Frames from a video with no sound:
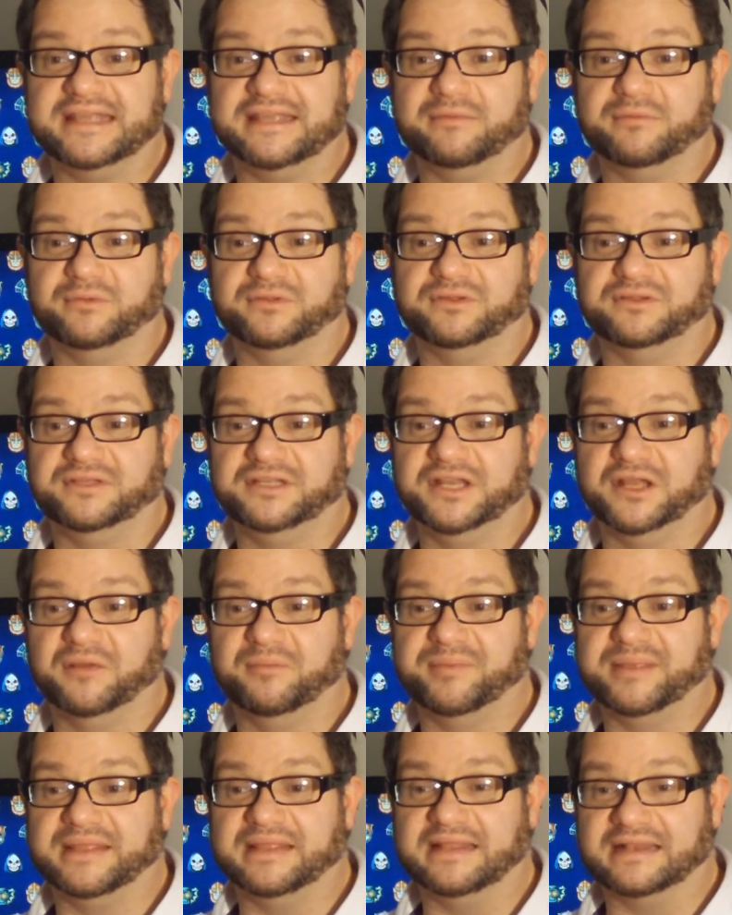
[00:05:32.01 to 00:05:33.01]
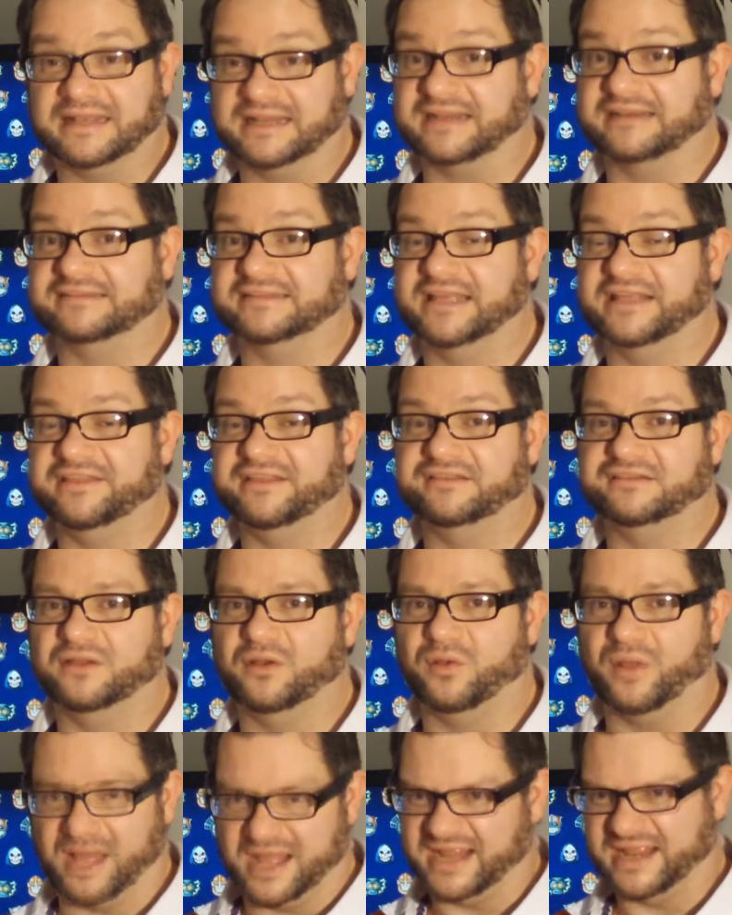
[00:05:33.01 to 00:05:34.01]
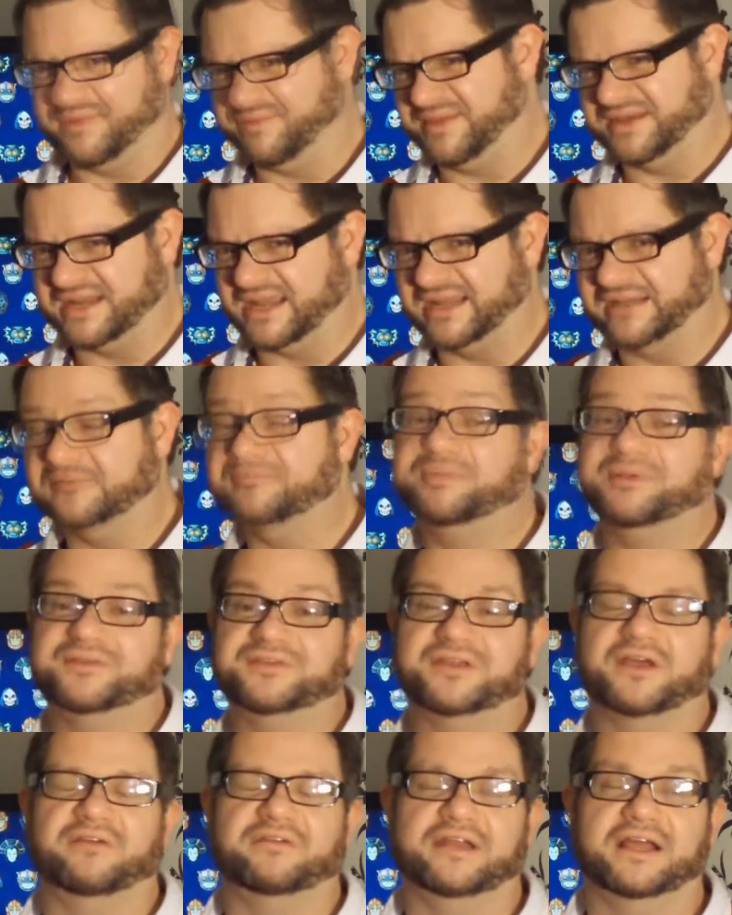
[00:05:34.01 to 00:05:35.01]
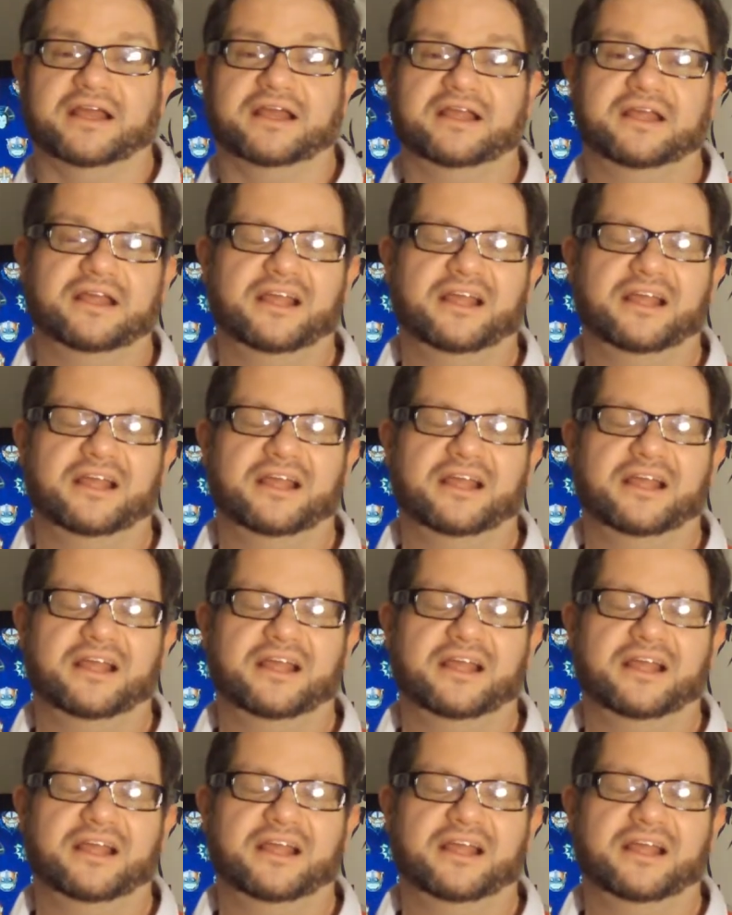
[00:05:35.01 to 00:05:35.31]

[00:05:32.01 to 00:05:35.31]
He will, you know, be, like I say, this whole Eye in the Night persona,